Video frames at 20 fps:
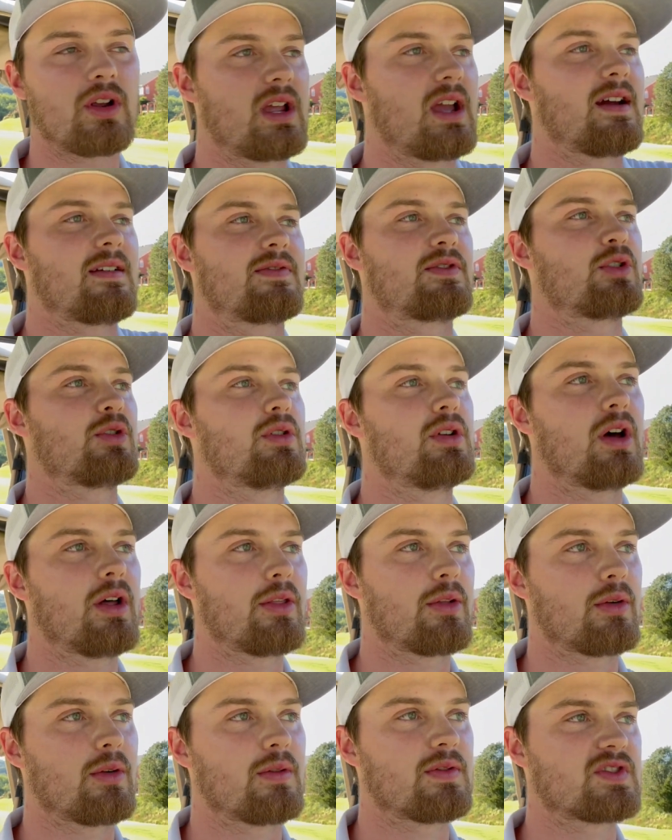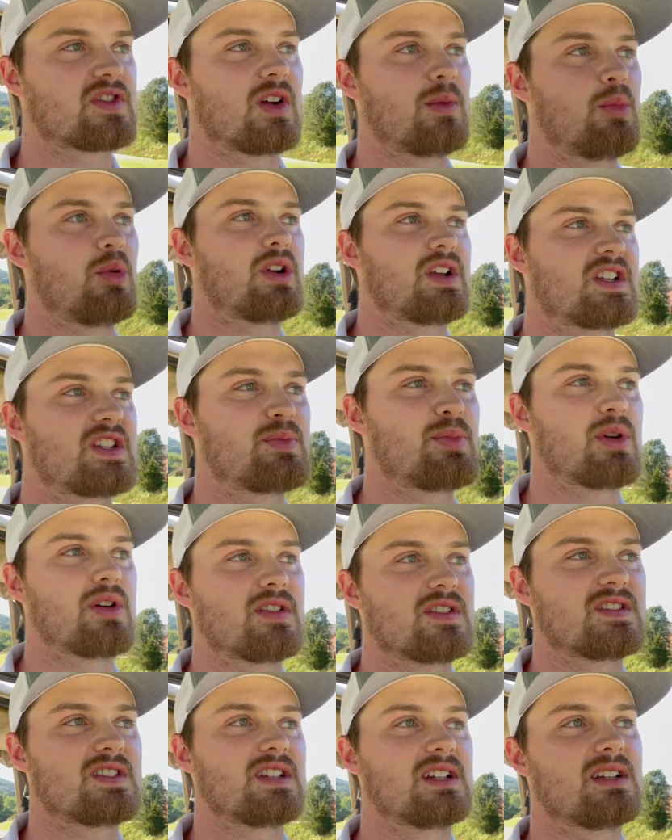after another of someone
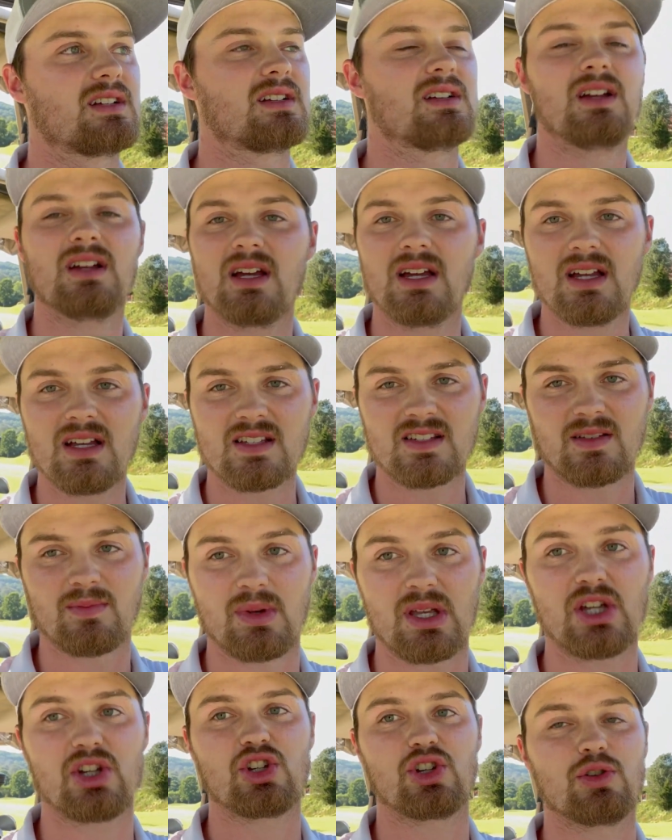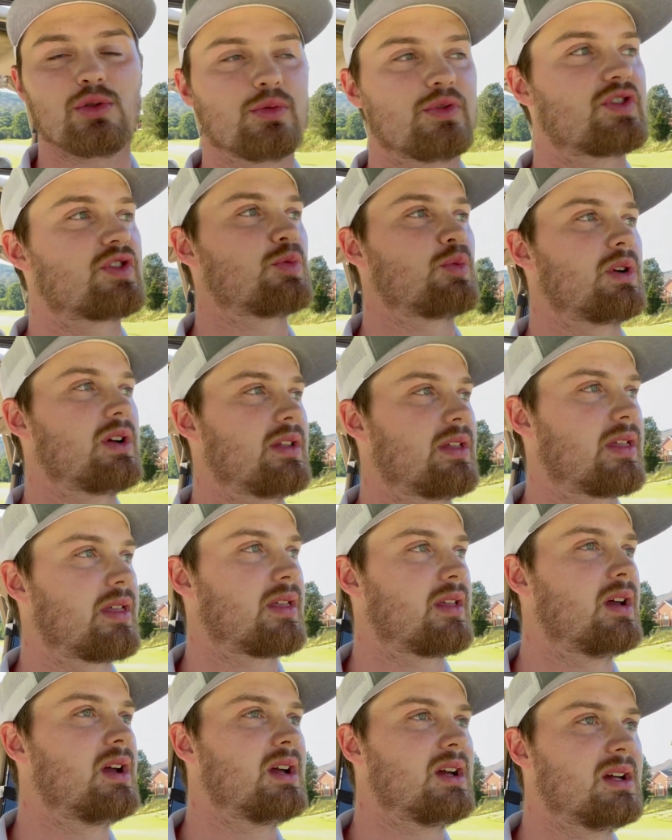experiencing some issues with,
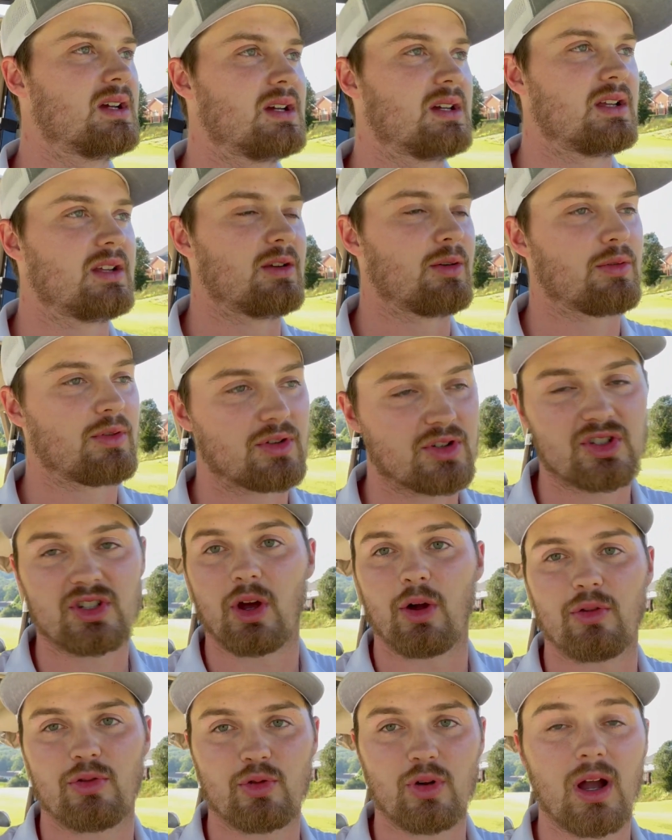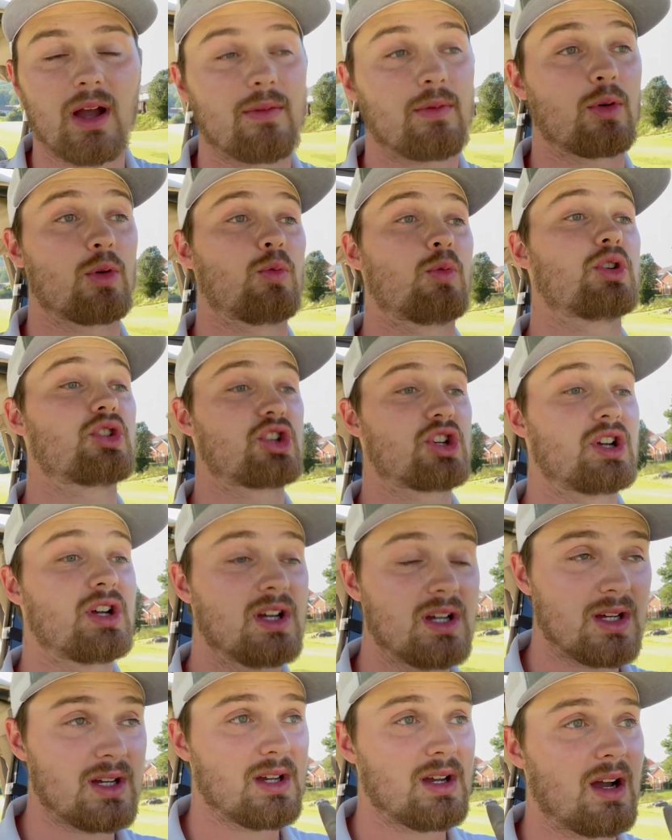you know, their stealth driver, which,
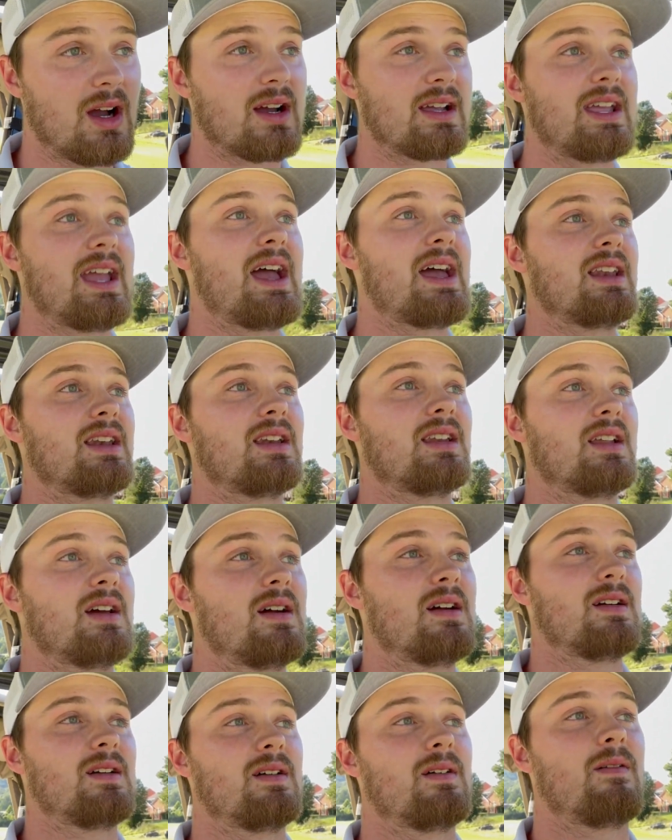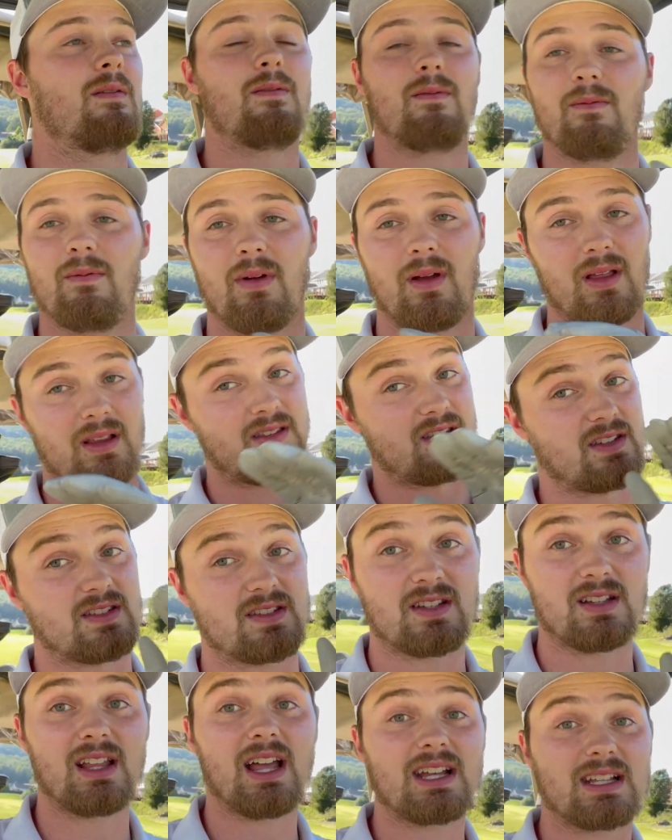again, it's a
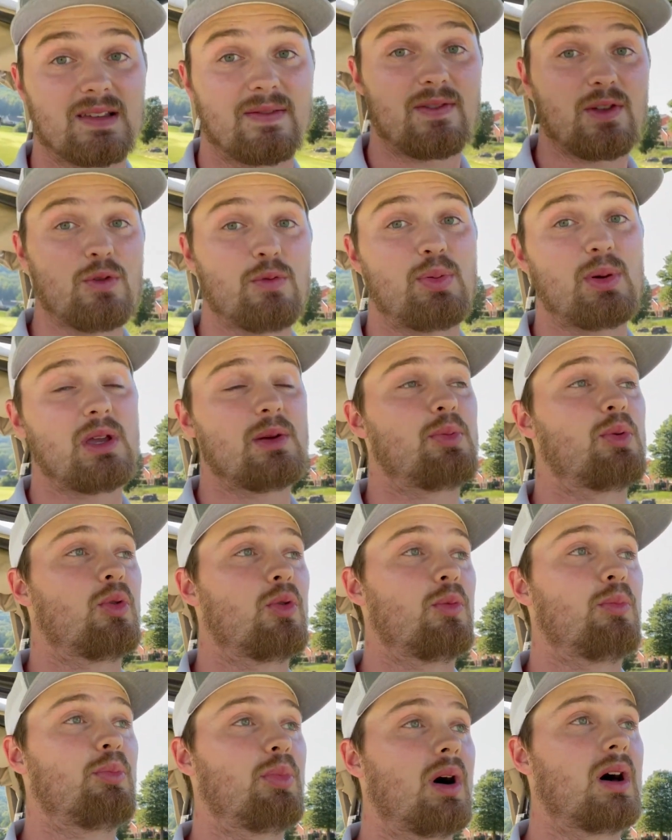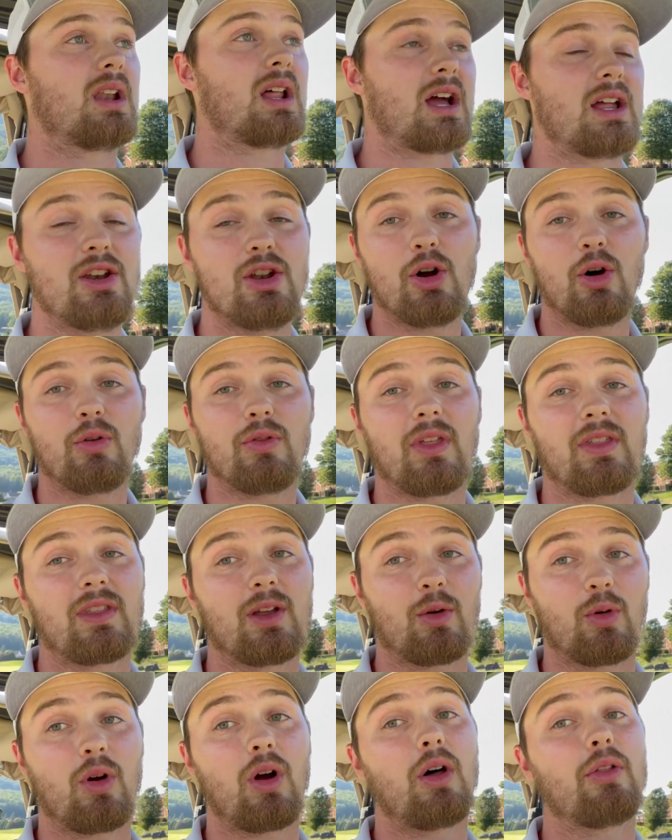select few people, but I know that there
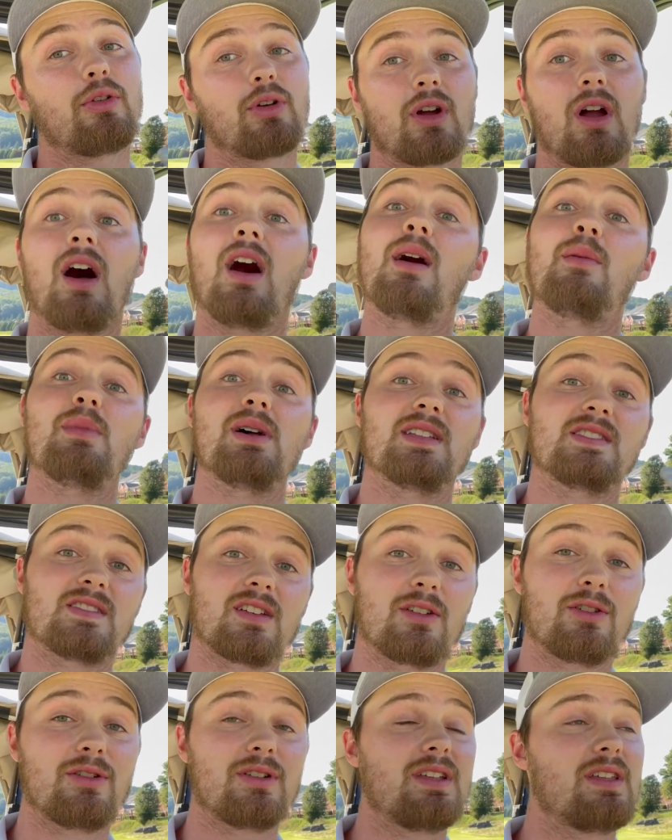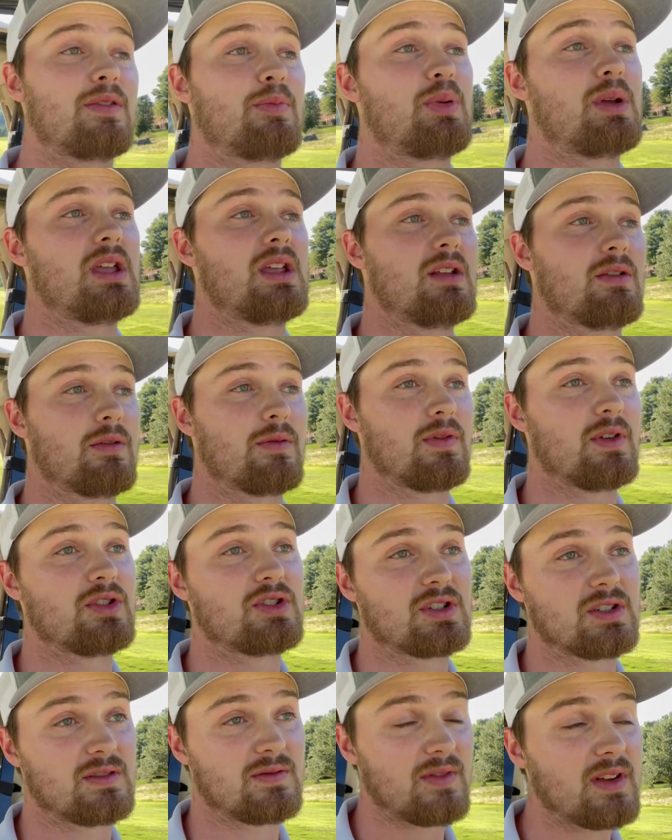were other comments underneath Peter
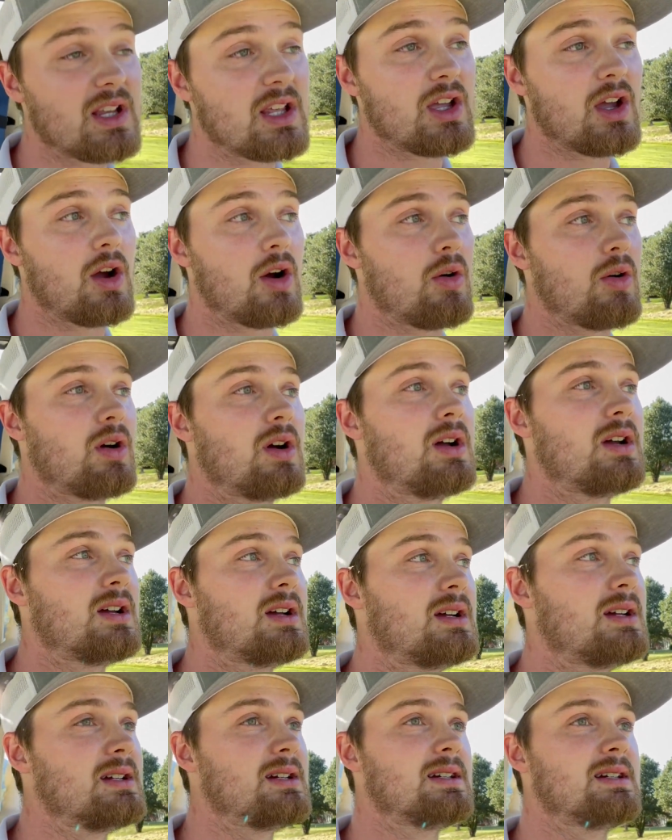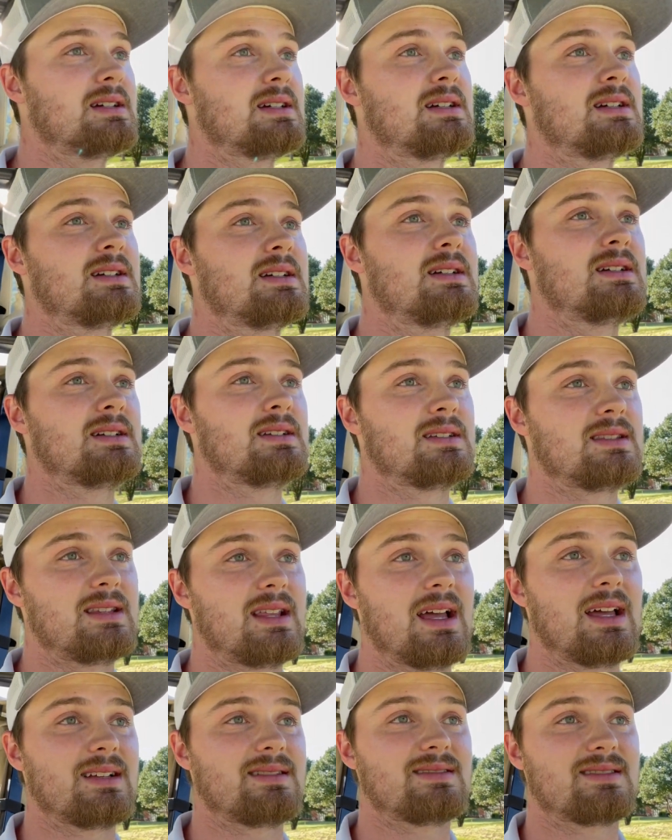Finch's video
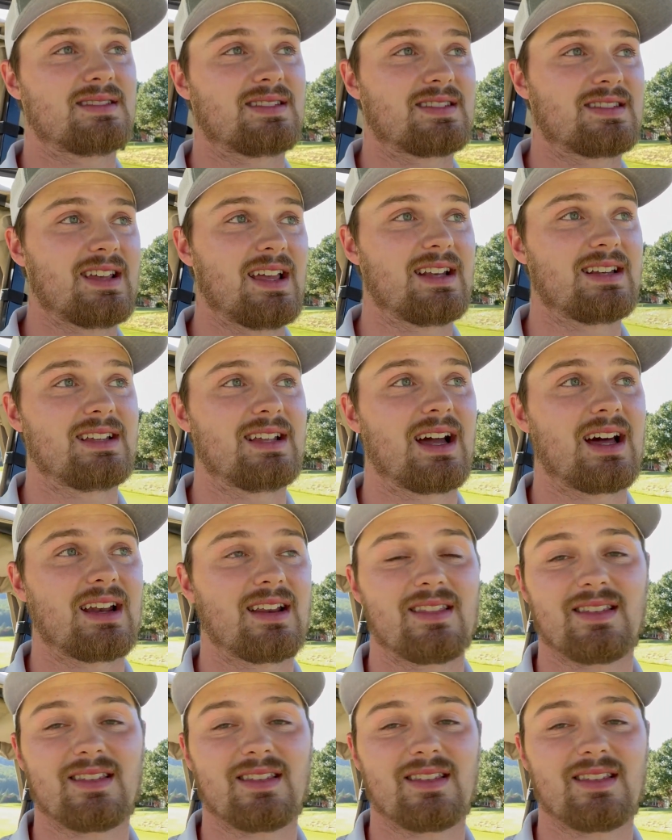that said kind of the